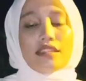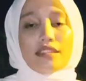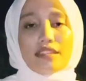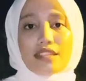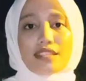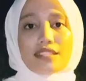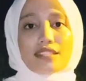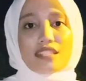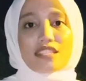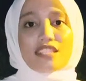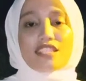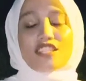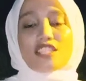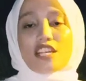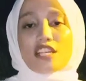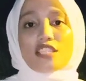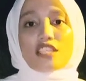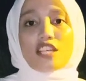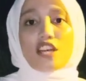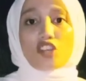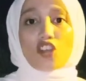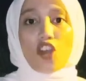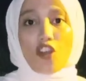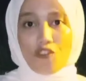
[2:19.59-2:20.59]
This is
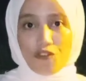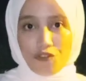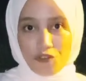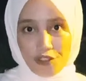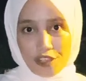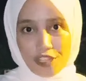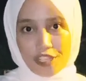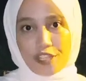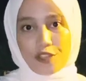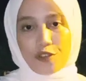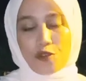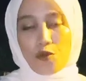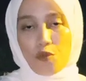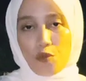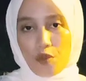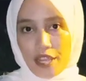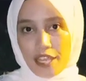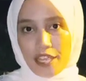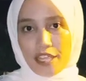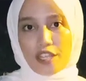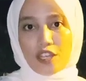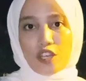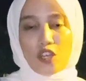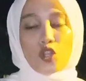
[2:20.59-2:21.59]
just a convenient
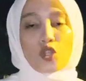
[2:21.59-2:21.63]
way